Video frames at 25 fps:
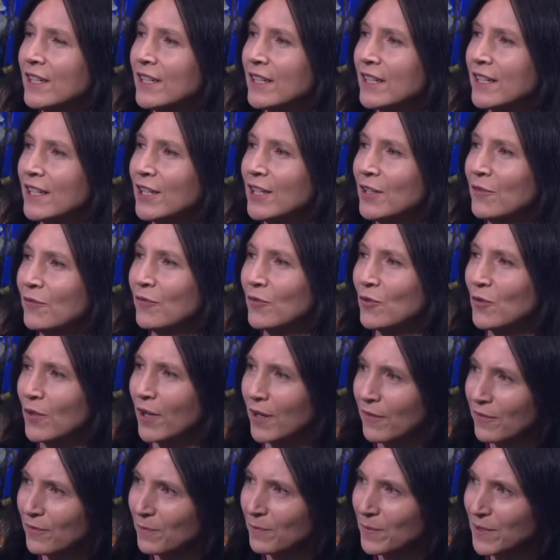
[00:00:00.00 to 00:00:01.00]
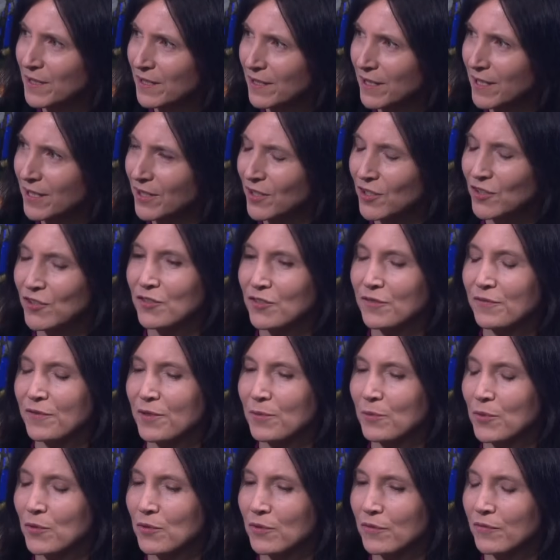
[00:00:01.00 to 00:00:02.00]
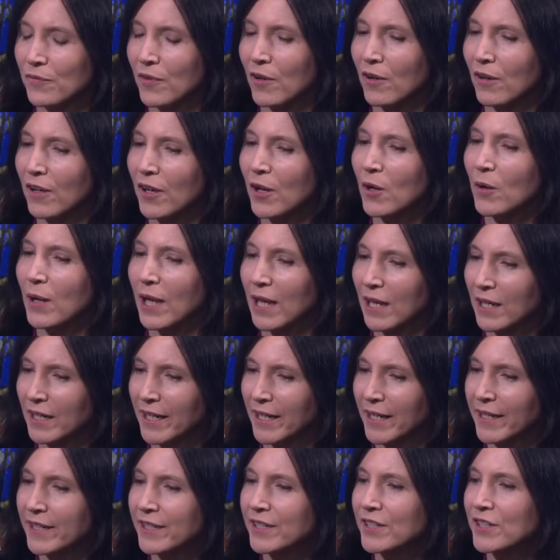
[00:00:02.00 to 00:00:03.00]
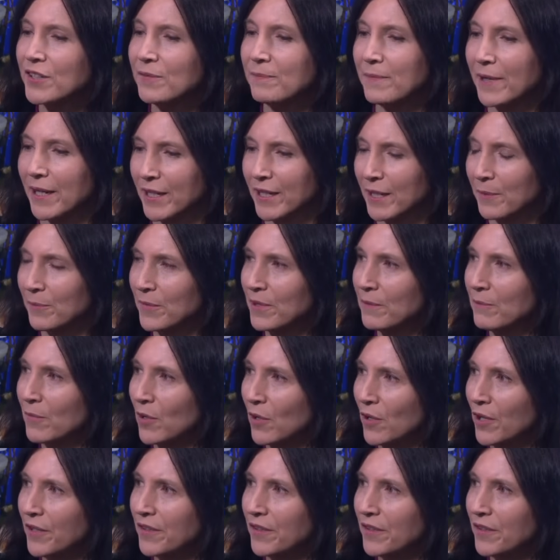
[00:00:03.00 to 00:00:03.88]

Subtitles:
If you have a percentage of your portfolio allocated, you made up your mind that